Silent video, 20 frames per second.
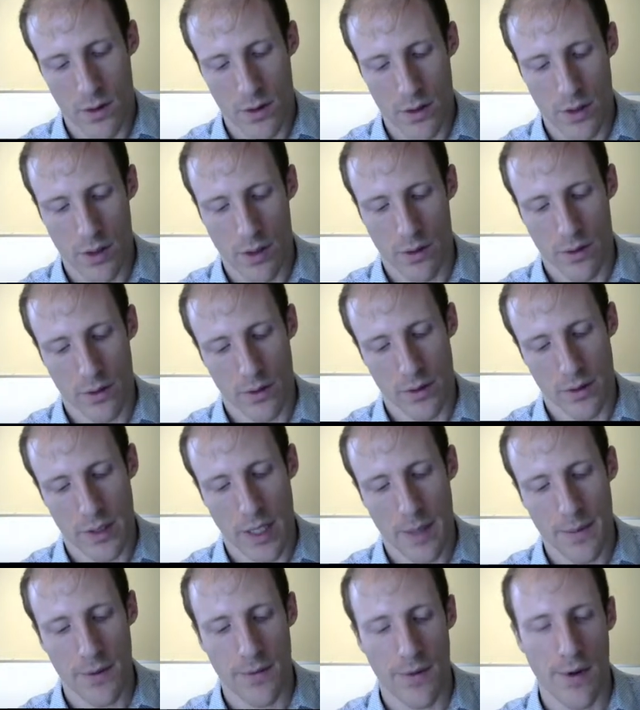So
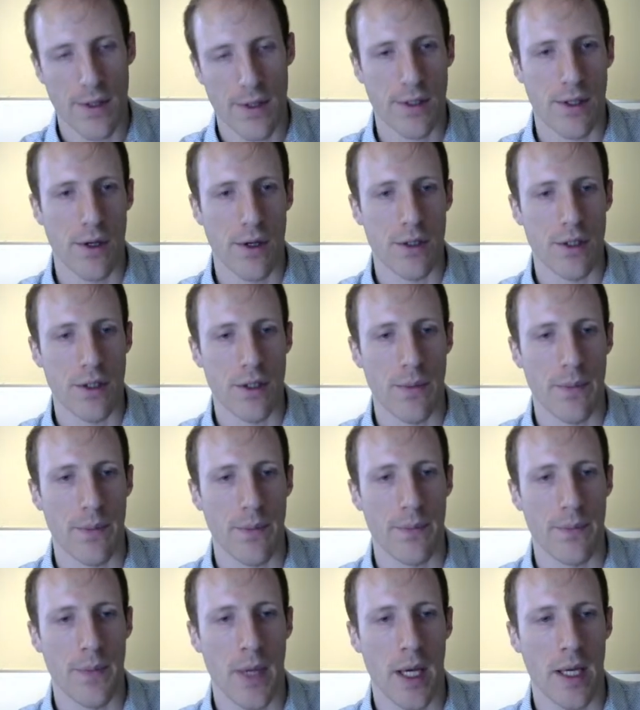depth first search
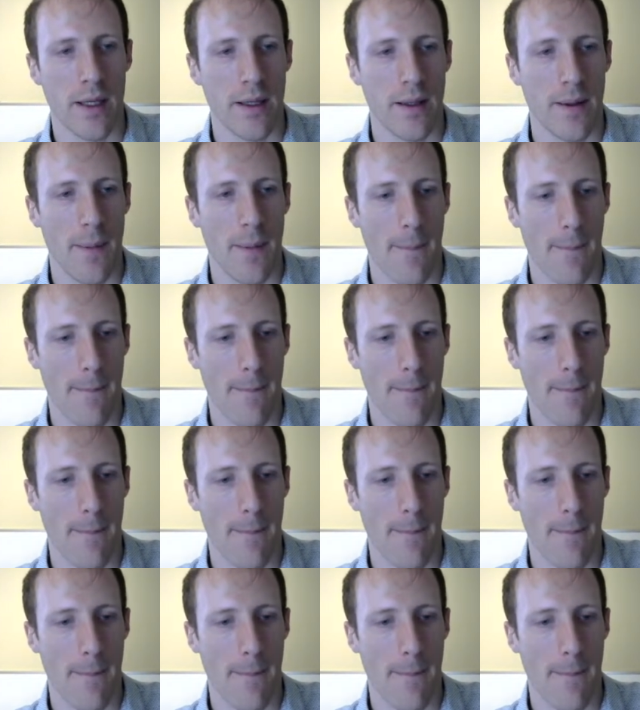might,